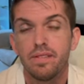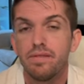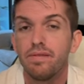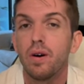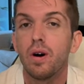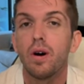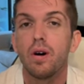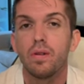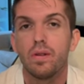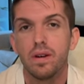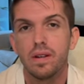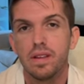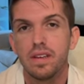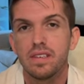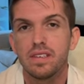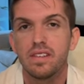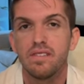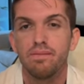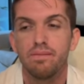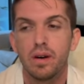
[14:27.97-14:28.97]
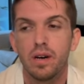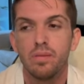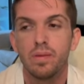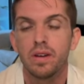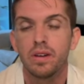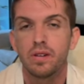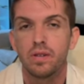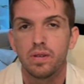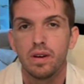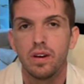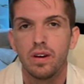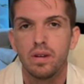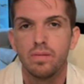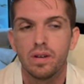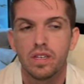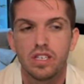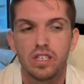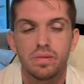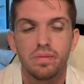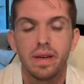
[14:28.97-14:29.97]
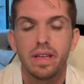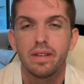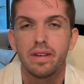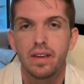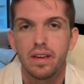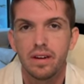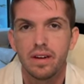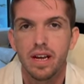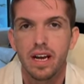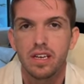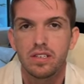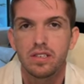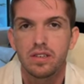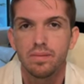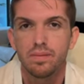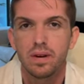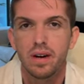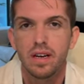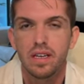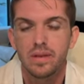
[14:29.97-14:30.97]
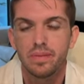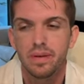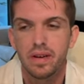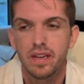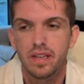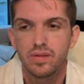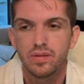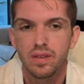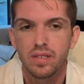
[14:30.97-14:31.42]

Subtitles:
fall release of Bowman Chrome, which is mainly international prospects,